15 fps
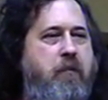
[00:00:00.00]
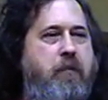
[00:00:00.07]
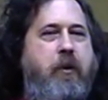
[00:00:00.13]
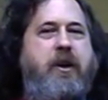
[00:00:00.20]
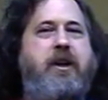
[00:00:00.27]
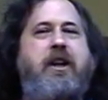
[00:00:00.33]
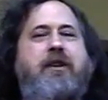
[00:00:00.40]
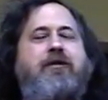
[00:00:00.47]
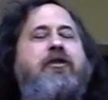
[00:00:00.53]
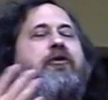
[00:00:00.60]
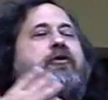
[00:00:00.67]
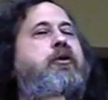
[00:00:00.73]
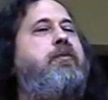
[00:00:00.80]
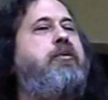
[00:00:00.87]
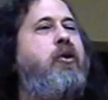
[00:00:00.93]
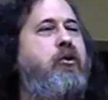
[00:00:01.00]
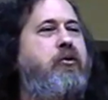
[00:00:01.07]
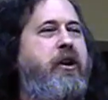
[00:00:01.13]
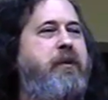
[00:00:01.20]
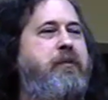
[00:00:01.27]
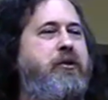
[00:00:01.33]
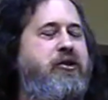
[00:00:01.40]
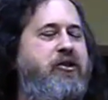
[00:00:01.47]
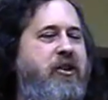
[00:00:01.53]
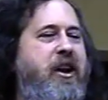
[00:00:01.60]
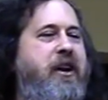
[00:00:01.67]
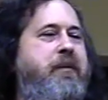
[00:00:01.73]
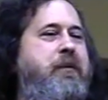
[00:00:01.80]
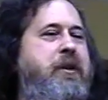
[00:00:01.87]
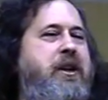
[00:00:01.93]
But even for programmers
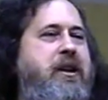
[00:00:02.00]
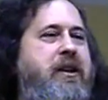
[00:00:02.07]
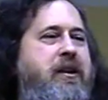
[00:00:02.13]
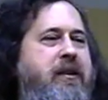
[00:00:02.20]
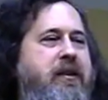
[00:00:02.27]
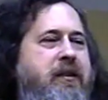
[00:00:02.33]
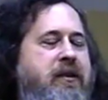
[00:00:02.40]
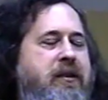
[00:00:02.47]
like me,